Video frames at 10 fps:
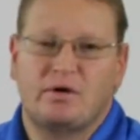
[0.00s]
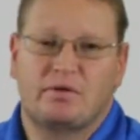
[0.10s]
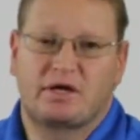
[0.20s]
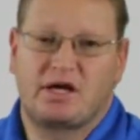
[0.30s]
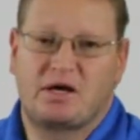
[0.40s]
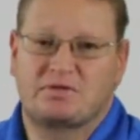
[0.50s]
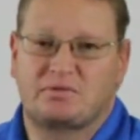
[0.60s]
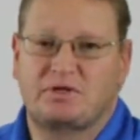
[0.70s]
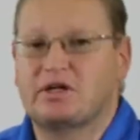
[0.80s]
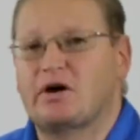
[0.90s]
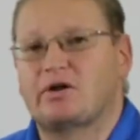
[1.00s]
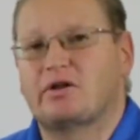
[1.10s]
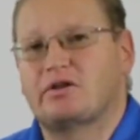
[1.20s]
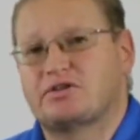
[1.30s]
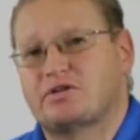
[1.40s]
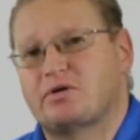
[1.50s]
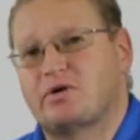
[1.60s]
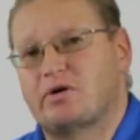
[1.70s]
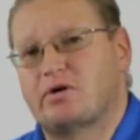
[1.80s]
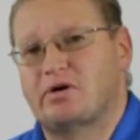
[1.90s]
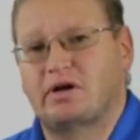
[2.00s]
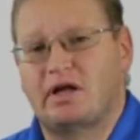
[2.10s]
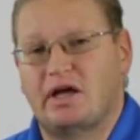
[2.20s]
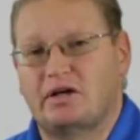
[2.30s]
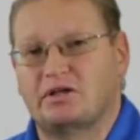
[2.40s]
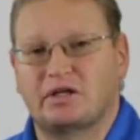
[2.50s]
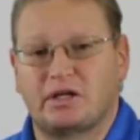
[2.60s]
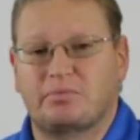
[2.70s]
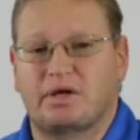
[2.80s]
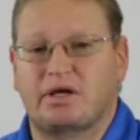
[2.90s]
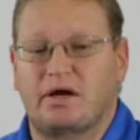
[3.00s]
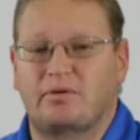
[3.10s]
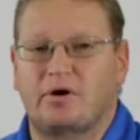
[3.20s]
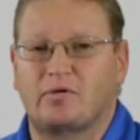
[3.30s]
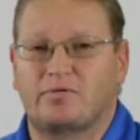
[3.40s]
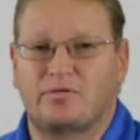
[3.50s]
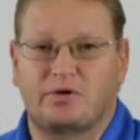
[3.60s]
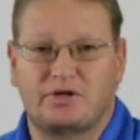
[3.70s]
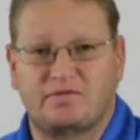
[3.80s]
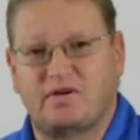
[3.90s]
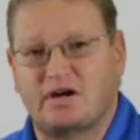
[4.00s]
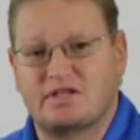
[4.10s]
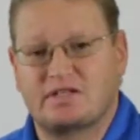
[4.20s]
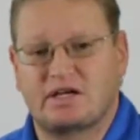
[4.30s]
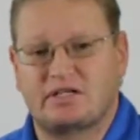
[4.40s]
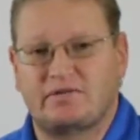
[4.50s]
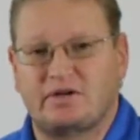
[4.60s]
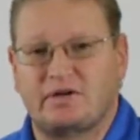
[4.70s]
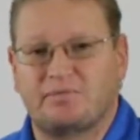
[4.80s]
when you go to the store and you're looking at picking out a rope for your various activity.